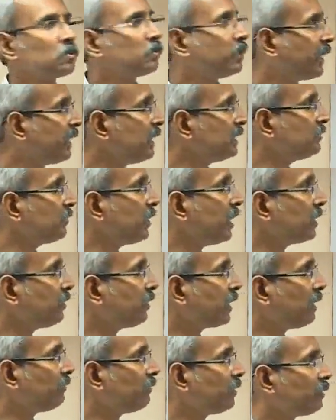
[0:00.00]
So that is where
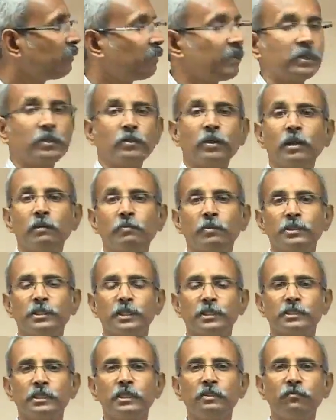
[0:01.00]
you have your pictorial
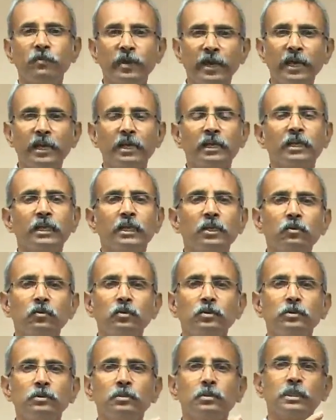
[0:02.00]
projection, where
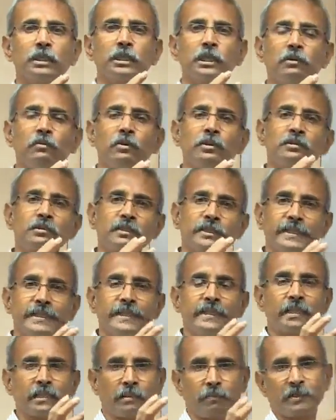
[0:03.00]
you give a
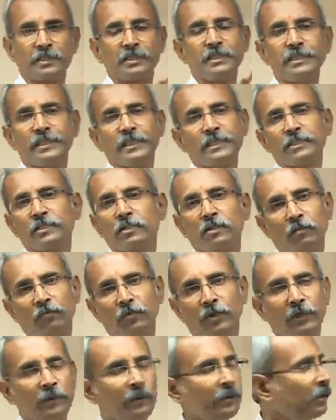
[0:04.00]
3D representation
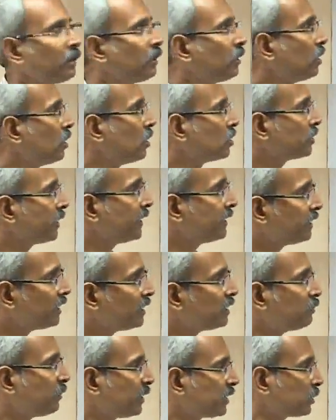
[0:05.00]
of it. So in
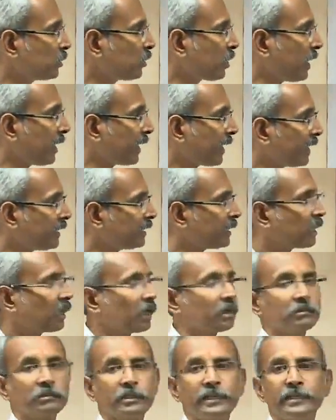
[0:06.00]
this pictorial, again
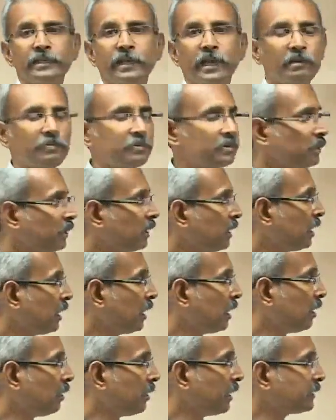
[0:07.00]
there are three types.
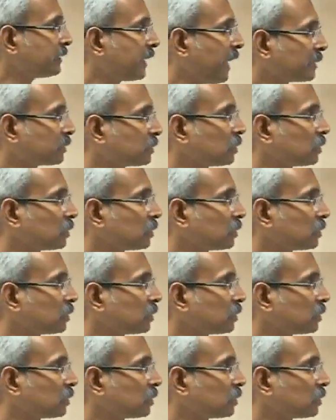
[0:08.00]
One is